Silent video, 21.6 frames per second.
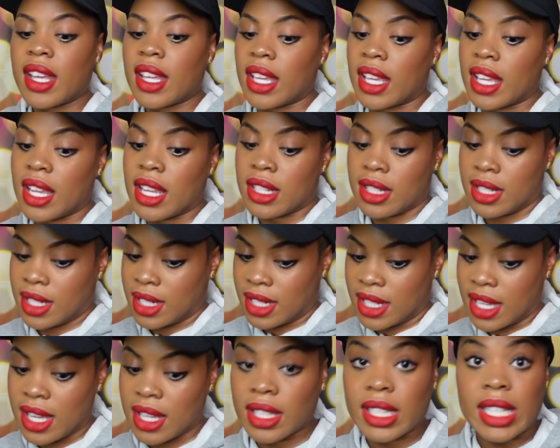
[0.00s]
And
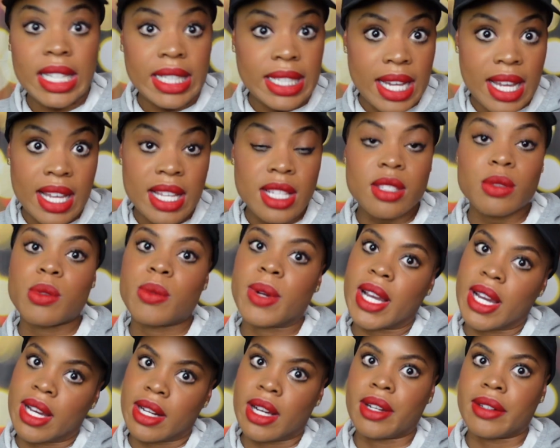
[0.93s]
honey, LA nights, we were
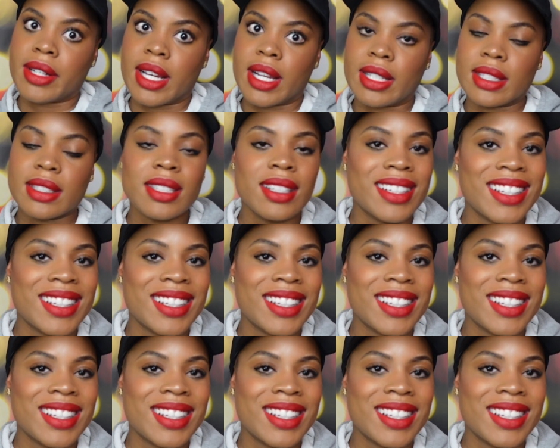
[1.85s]
out all night.